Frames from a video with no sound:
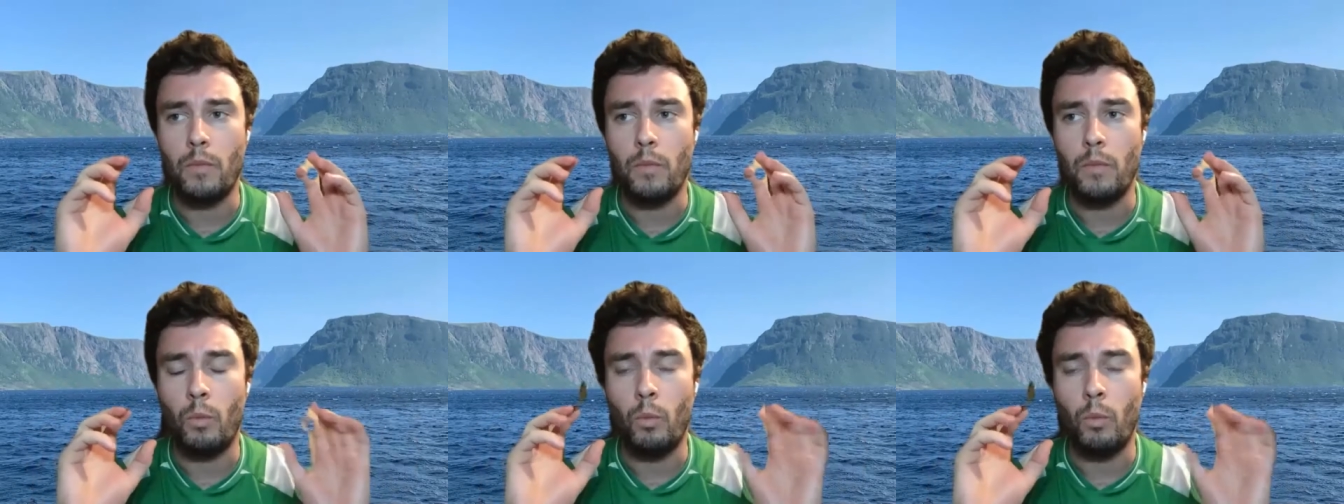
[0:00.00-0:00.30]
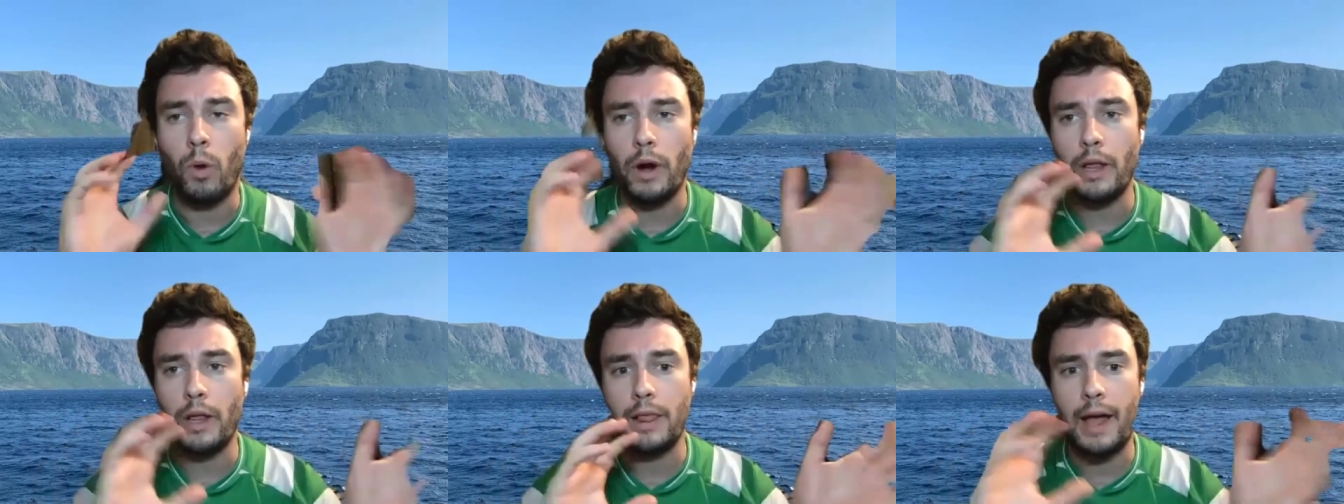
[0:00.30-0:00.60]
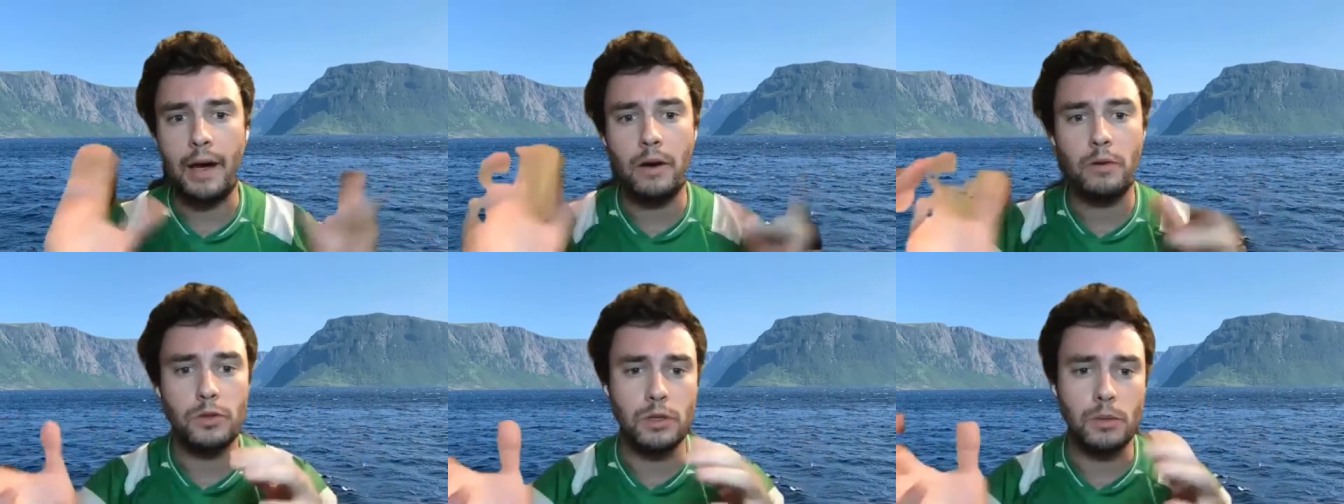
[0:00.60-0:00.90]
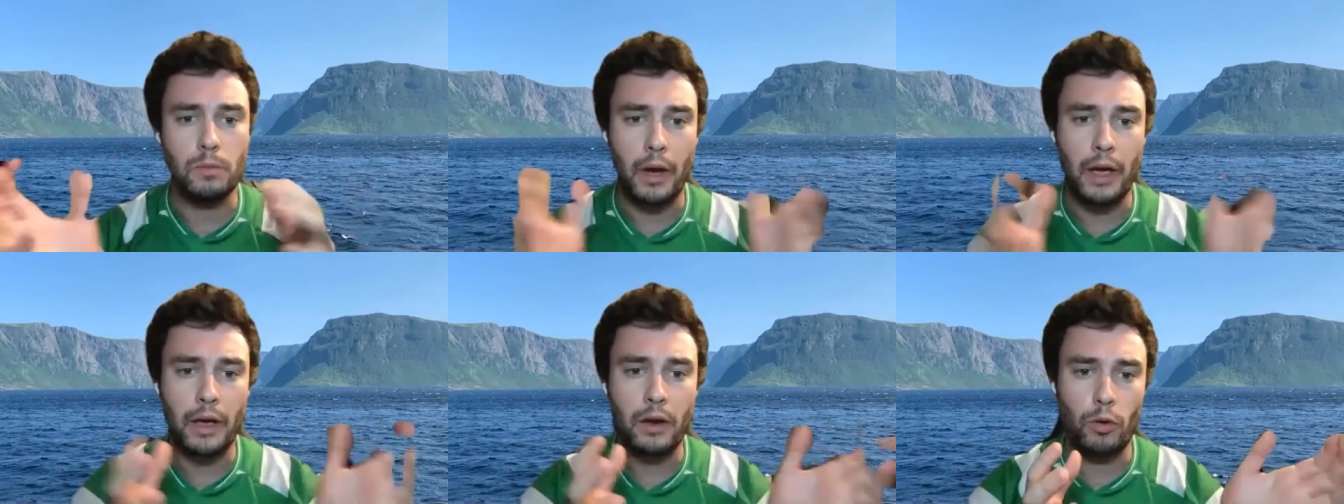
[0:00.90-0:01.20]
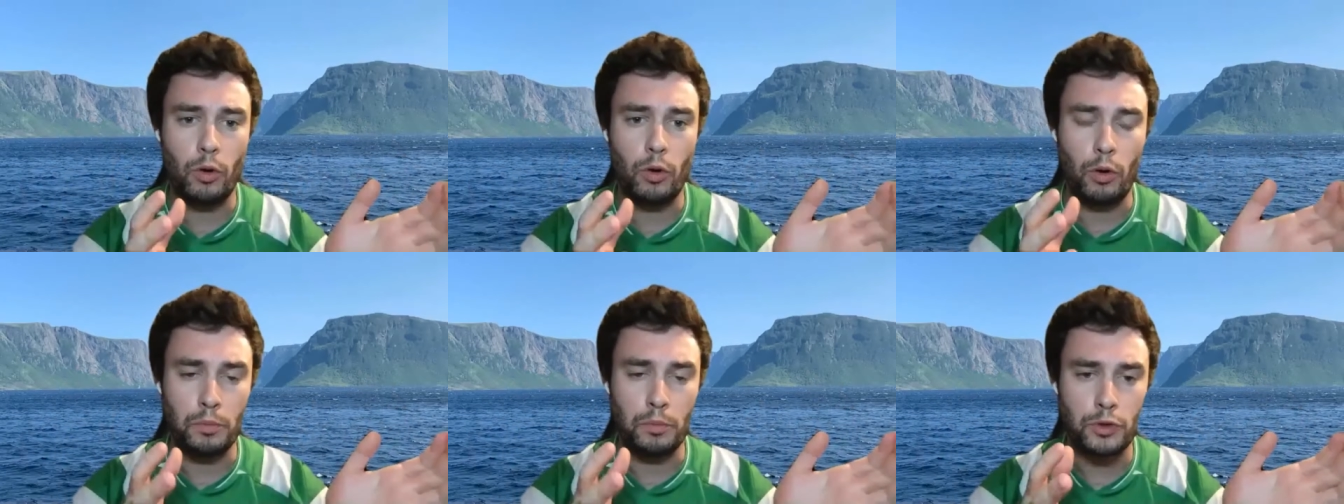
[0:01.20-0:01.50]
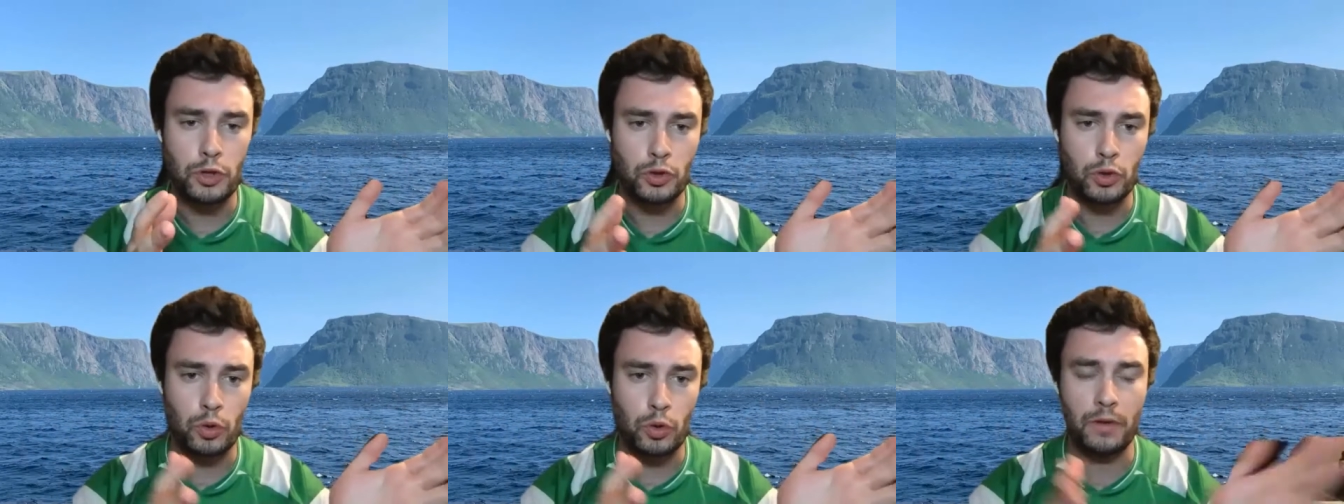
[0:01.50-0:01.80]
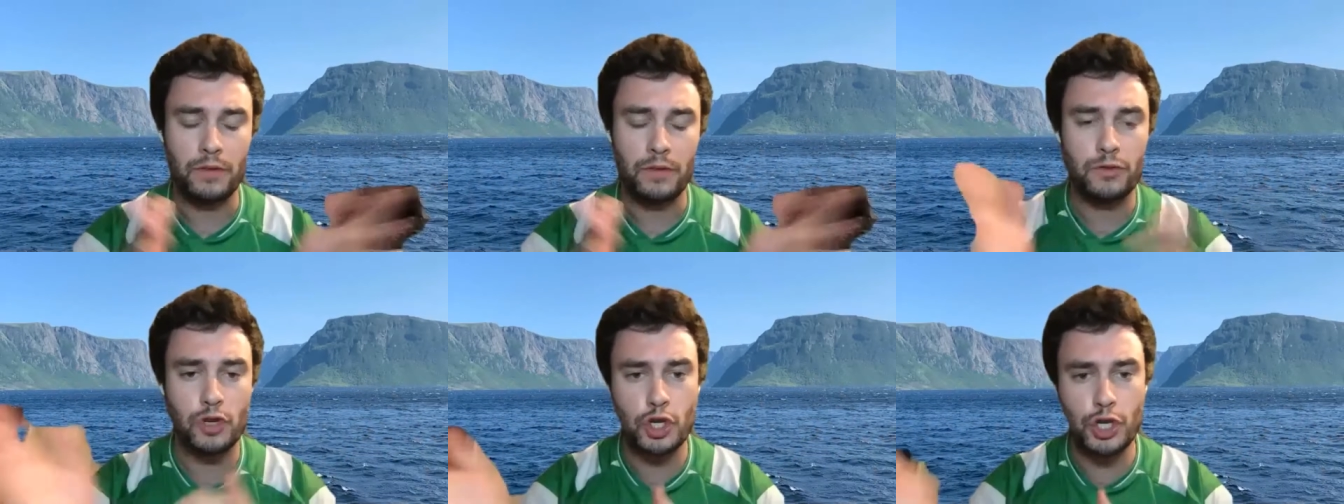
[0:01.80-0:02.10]
what allows a microbe to sort
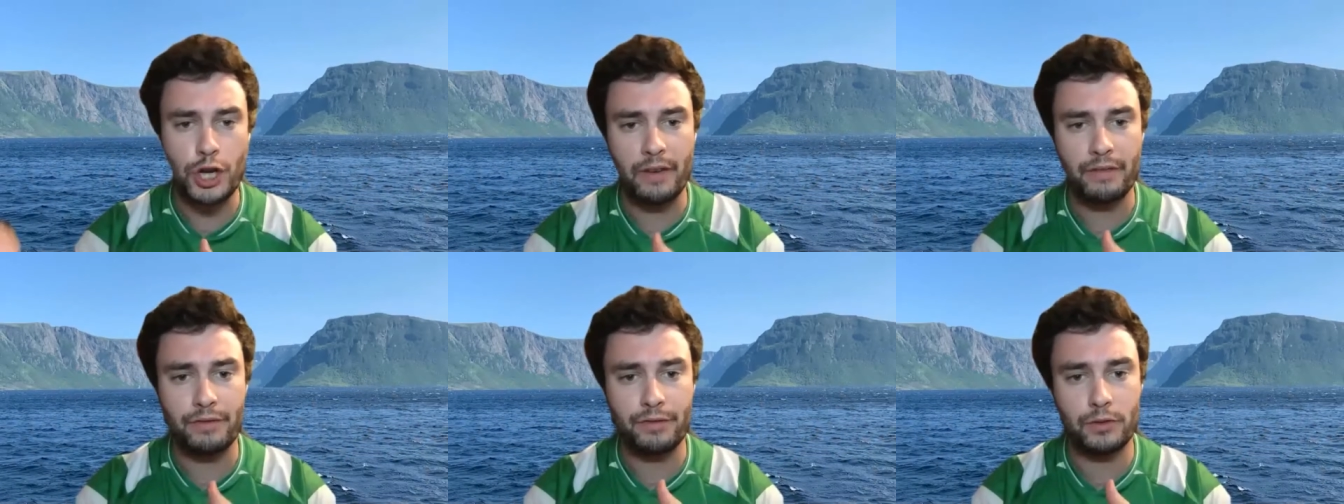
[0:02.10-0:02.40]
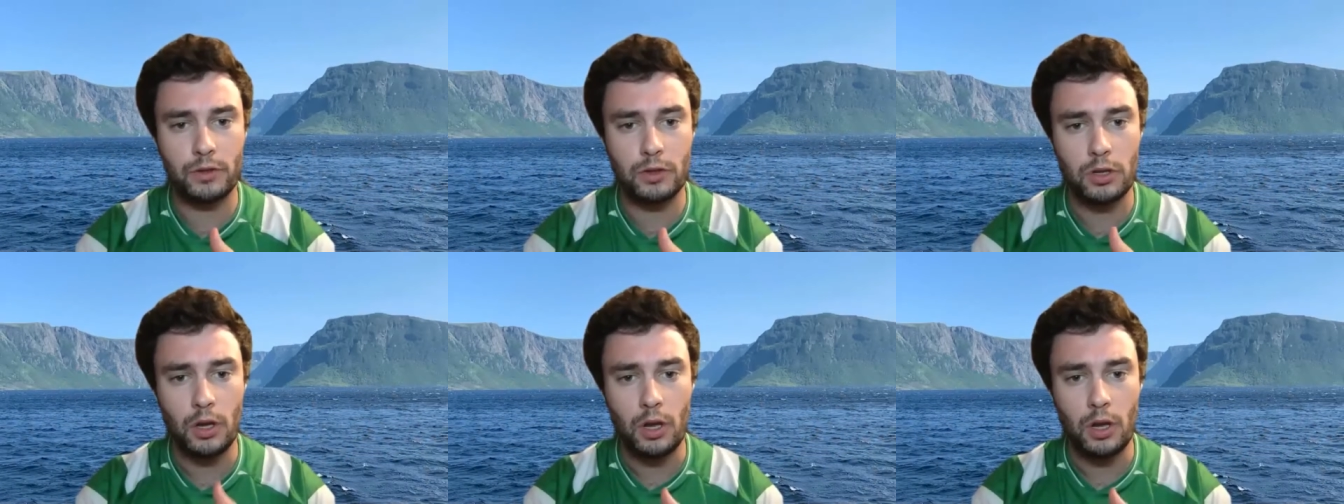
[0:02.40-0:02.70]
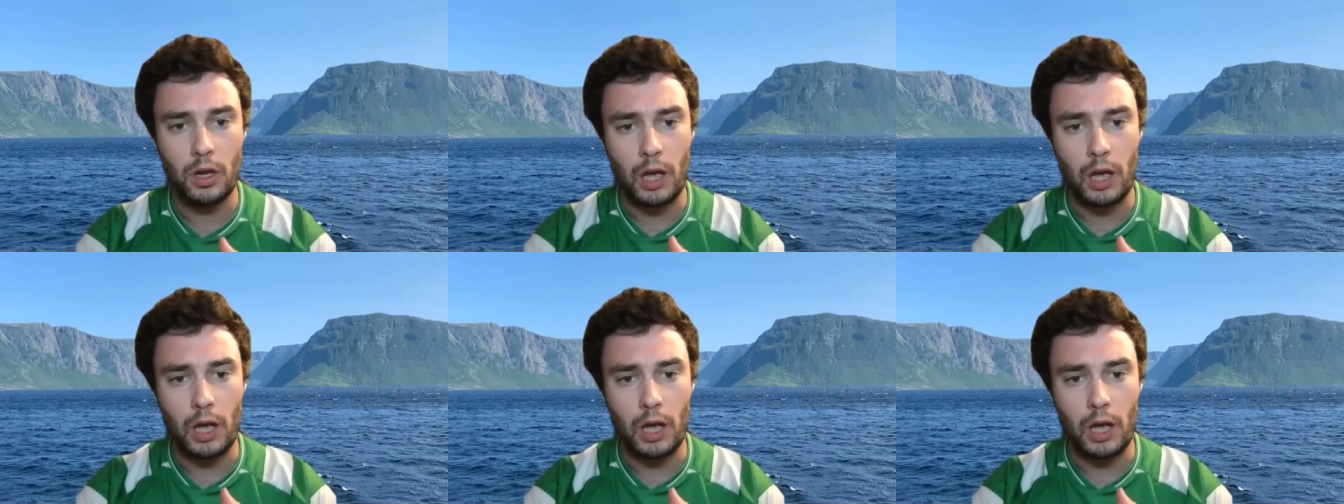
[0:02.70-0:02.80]
of shift